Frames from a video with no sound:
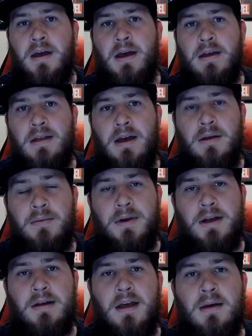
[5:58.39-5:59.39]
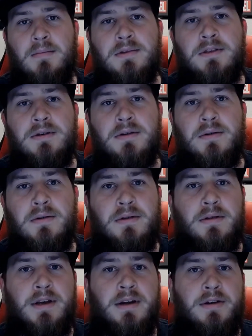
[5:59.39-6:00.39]
And then when it came
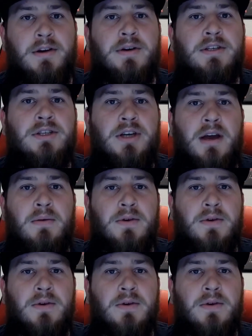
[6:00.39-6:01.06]
to their newest gen,